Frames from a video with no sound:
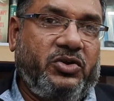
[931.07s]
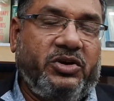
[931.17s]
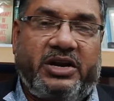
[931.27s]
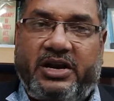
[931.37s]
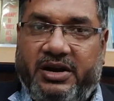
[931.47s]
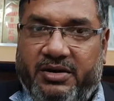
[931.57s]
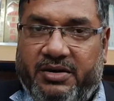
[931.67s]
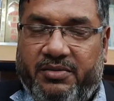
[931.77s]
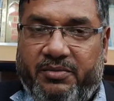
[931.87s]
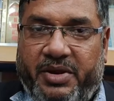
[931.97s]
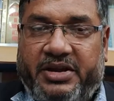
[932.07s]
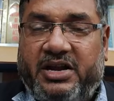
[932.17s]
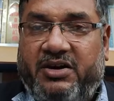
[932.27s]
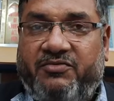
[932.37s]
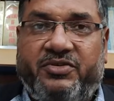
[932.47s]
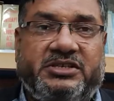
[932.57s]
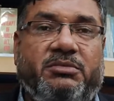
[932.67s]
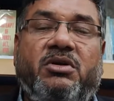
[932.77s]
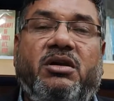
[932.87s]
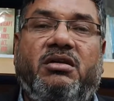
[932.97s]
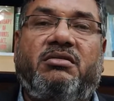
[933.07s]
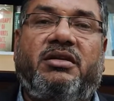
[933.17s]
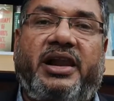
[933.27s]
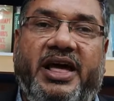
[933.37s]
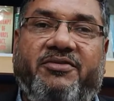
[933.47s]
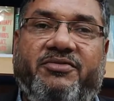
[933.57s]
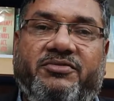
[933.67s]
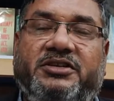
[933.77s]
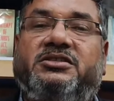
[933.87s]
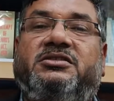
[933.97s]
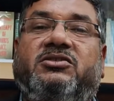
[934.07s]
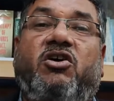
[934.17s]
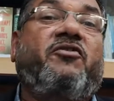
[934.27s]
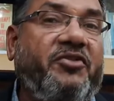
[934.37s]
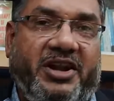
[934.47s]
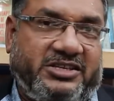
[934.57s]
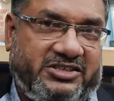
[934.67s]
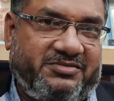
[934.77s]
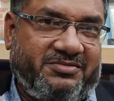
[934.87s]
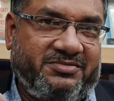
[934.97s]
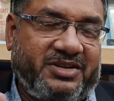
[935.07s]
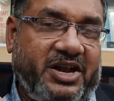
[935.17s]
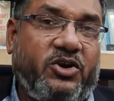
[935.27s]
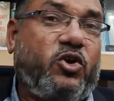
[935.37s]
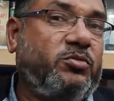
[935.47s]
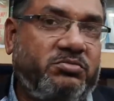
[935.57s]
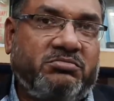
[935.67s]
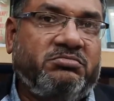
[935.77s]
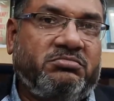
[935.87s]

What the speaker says: you can make a comfortable life with confidence. I hope